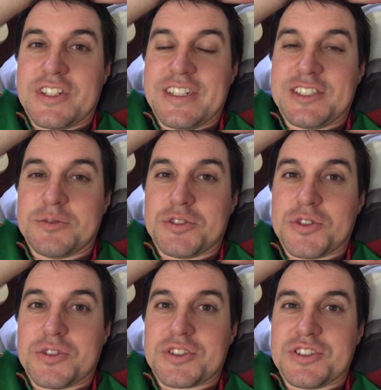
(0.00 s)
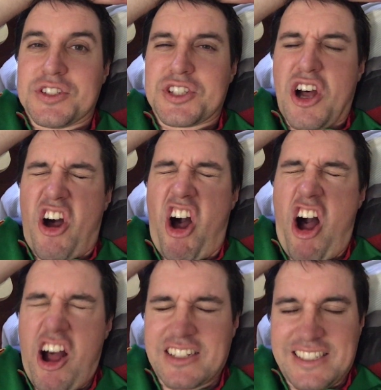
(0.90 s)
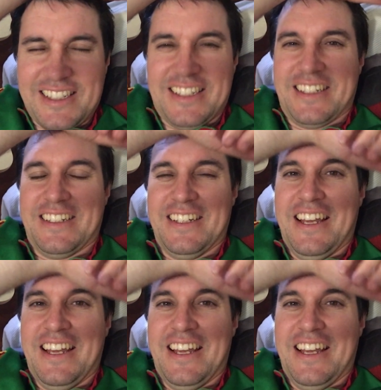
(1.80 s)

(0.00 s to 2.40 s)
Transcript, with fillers: I need some shorts because it's hot here.